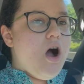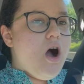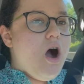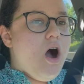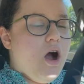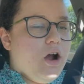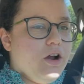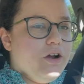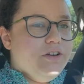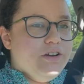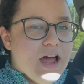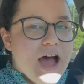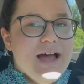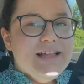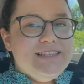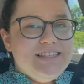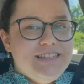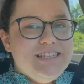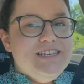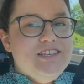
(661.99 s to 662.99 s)
are
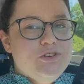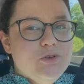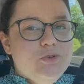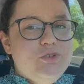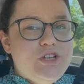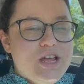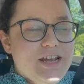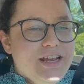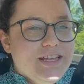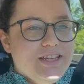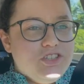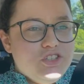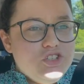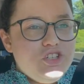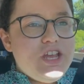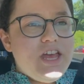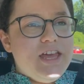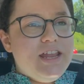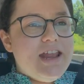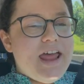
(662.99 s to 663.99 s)
Nazi eugenics
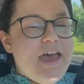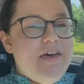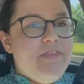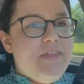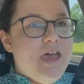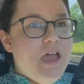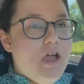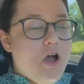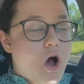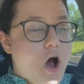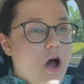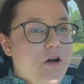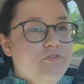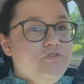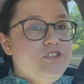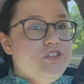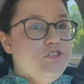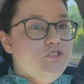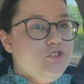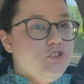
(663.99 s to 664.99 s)
shit, and they
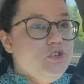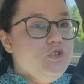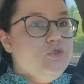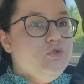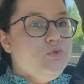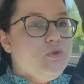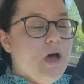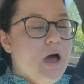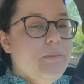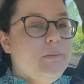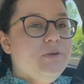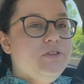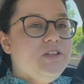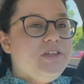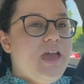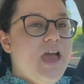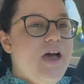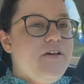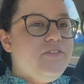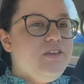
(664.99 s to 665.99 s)
often do come with the
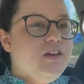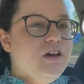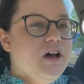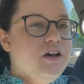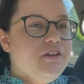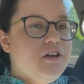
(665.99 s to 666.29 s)
caveat